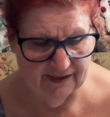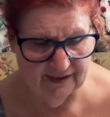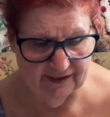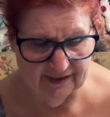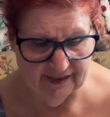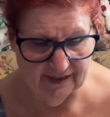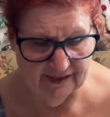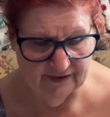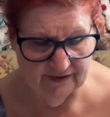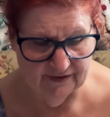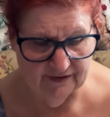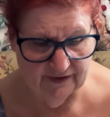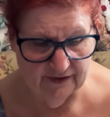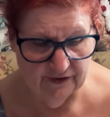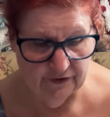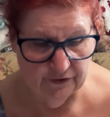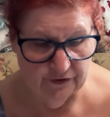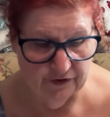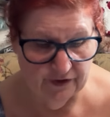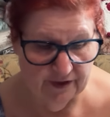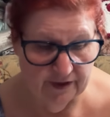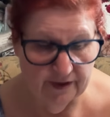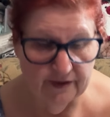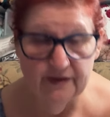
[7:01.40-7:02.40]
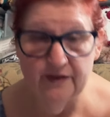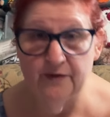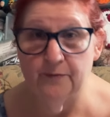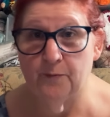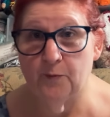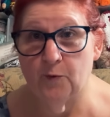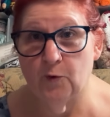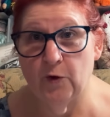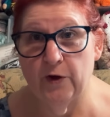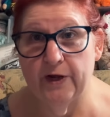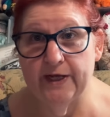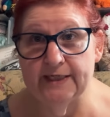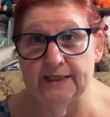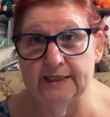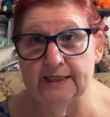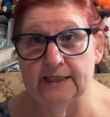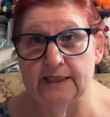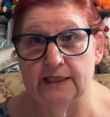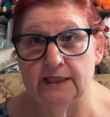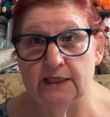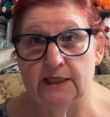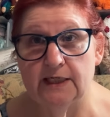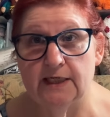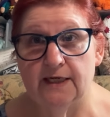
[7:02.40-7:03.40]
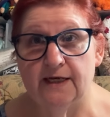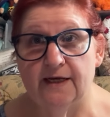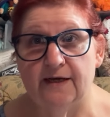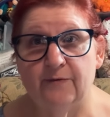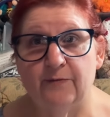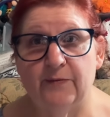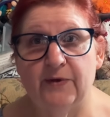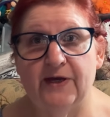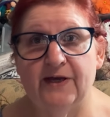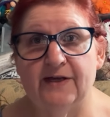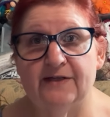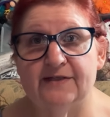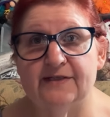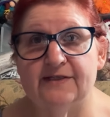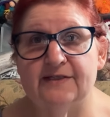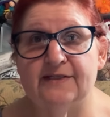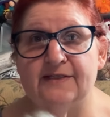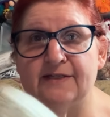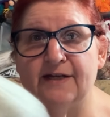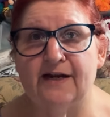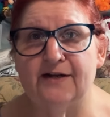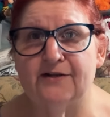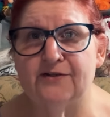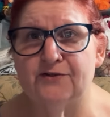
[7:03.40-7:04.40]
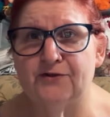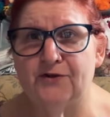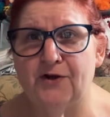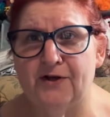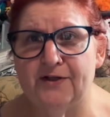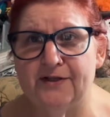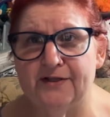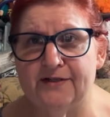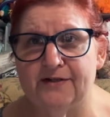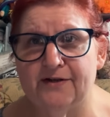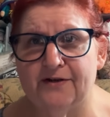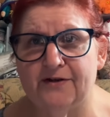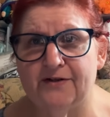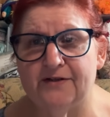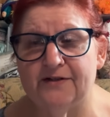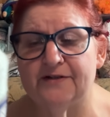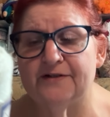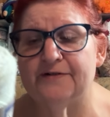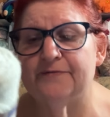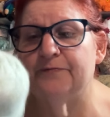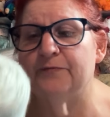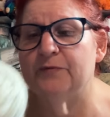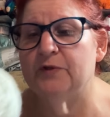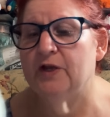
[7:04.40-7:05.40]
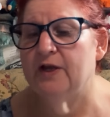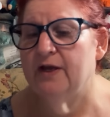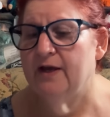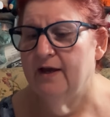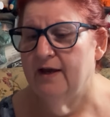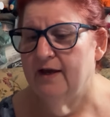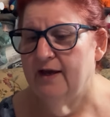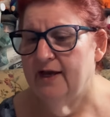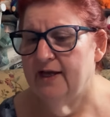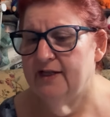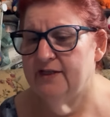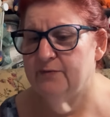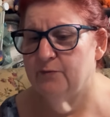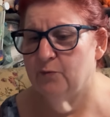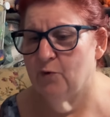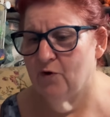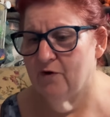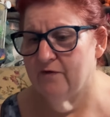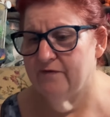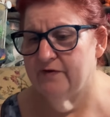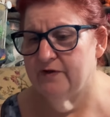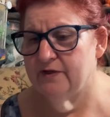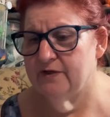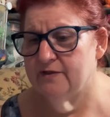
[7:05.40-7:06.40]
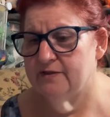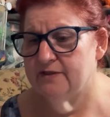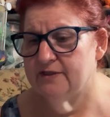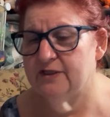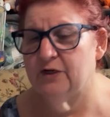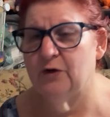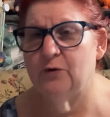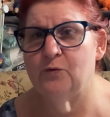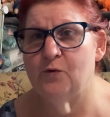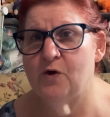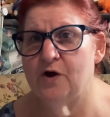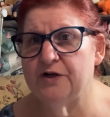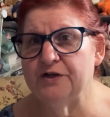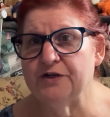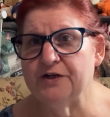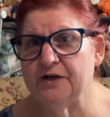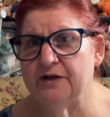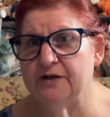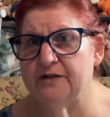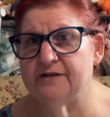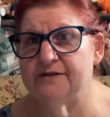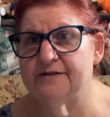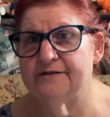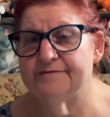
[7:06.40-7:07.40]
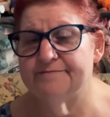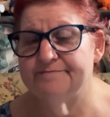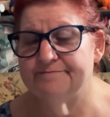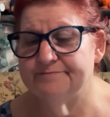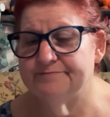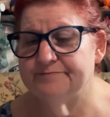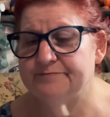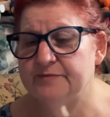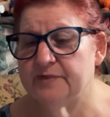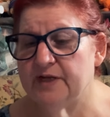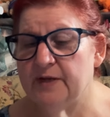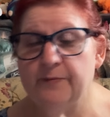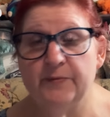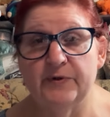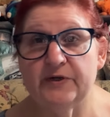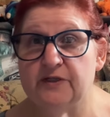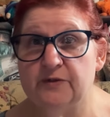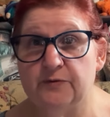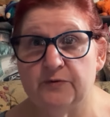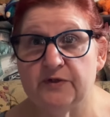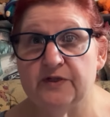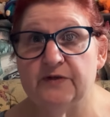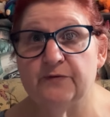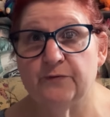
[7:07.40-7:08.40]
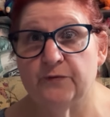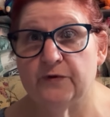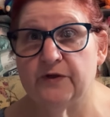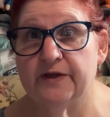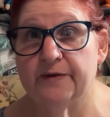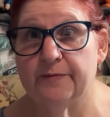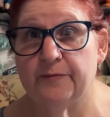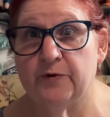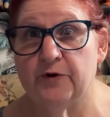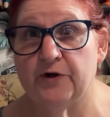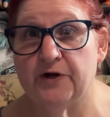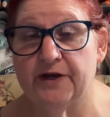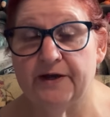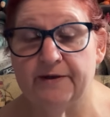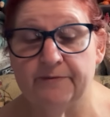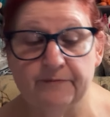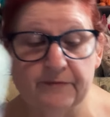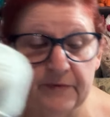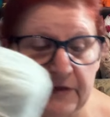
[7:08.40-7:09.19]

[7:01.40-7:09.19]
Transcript: it's considered the print because it's not a solid color. It's more of a stone wash color, but it's really pretty.